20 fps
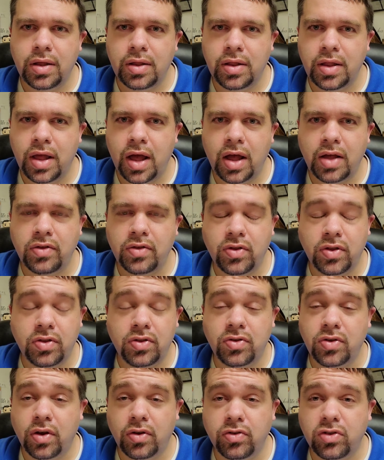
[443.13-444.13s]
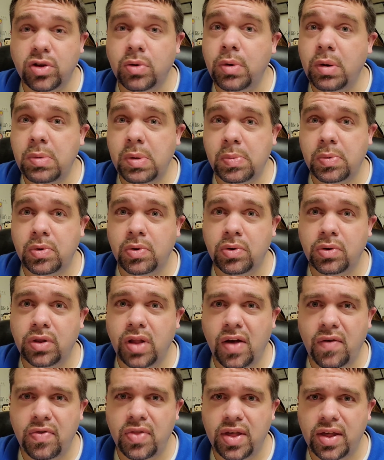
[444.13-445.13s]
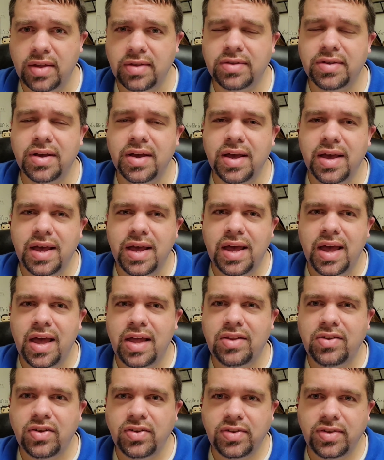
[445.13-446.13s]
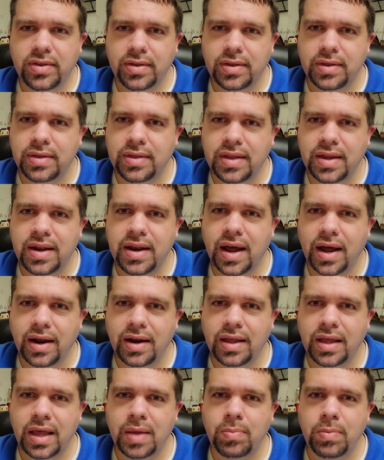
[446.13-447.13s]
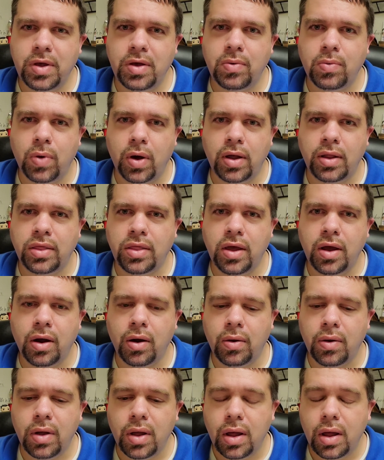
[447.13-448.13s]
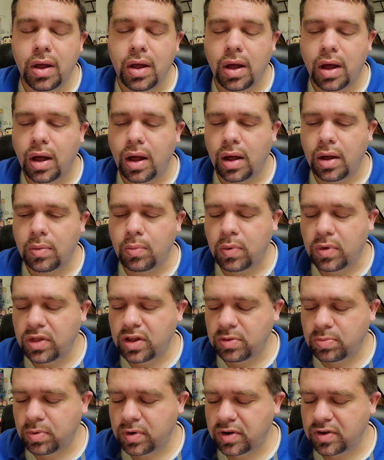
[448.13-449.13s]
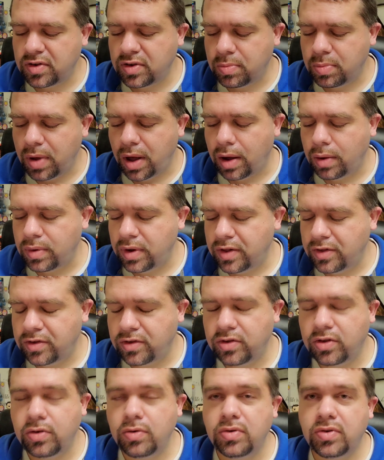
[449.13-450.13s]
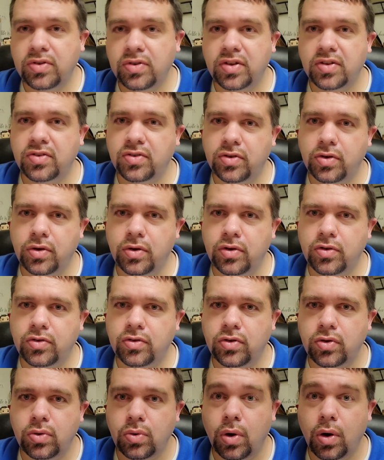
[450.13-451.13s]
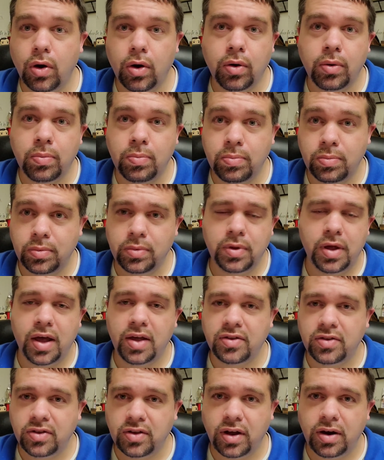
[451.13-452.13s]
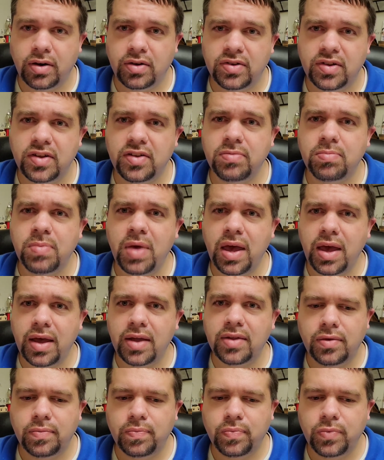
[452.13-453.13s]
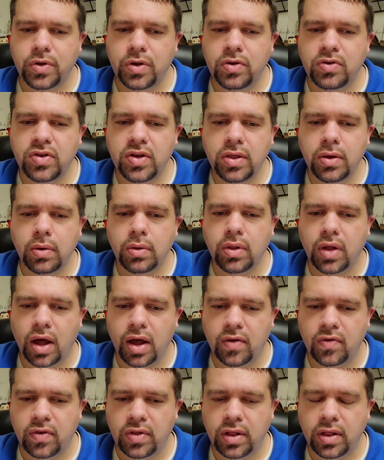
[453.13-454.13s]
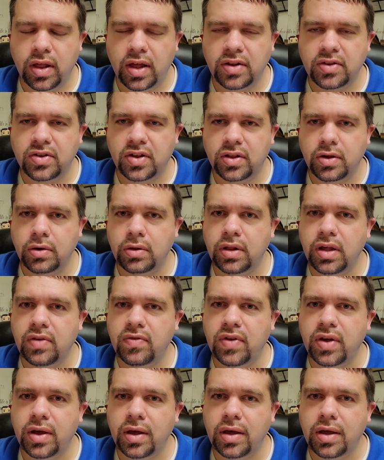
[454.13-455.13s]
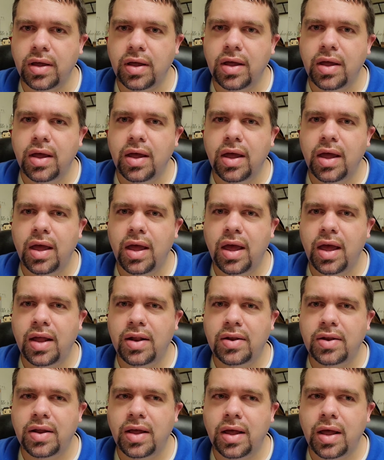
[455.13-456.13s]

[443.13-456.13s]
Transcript: I saw so many people who love this. It just did not hit me quite there. What this book is about, it's two sisters who are, as the title says, maids. You see their life in the lens that they're leaving. And